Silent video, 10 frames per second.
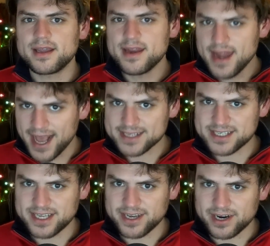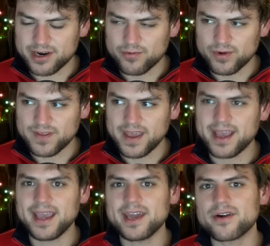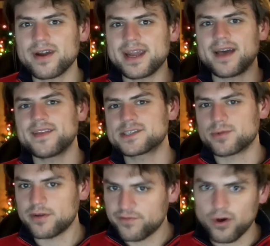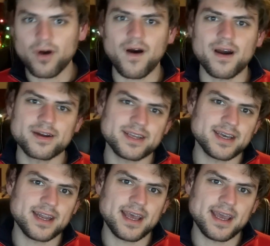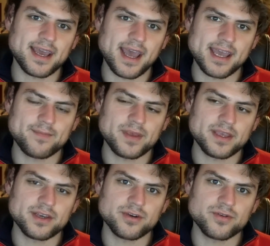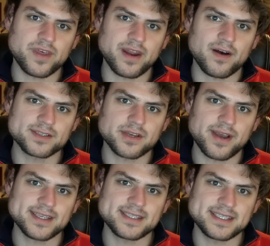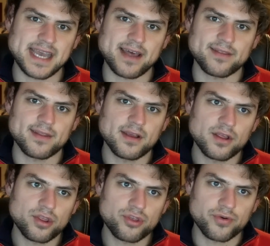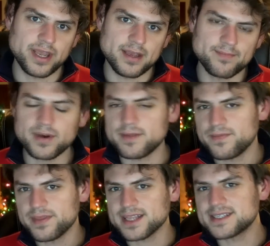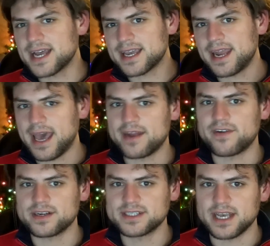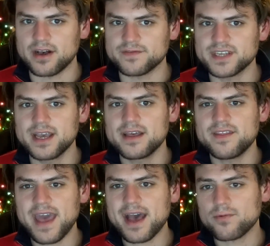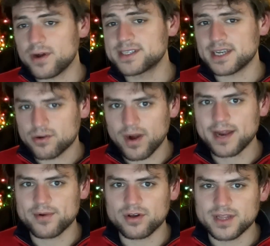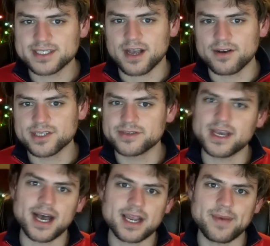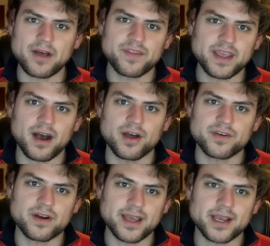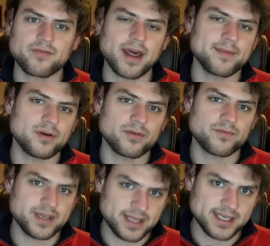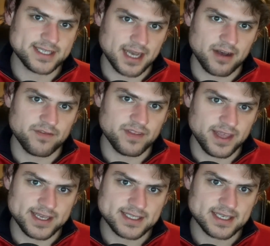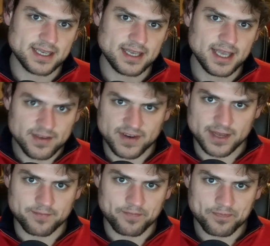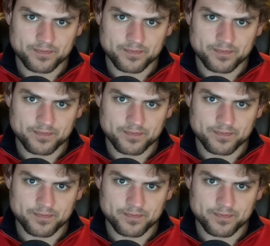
next year when they iterate on this with a full rDNA APU that also has Zen 3. But let's not get ahead of ourselves. That was incredible. Let's also talk about the other incredible release of this evening.